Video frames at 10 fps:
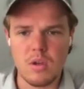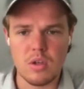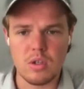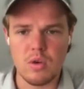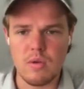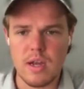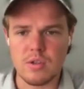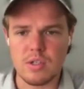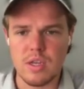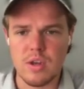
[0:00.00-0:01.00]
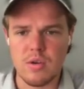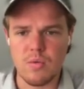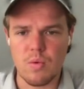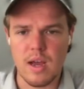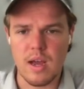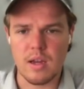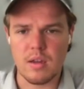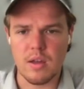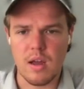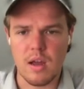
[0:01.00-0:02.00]
So as you see here, we got
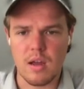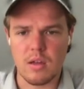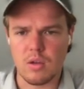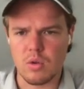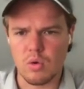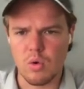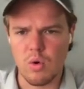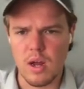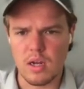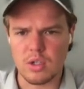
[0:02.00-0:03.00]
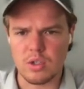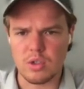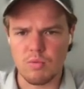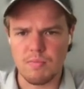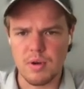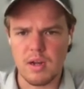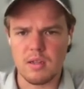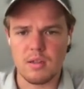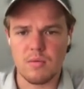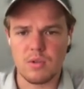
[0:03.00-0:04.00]
uh, Gulasch Suppe,
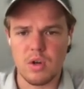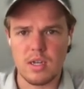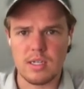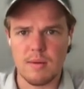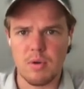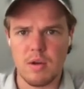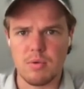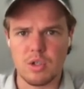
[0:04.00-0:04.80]
which honestly I probably butchered.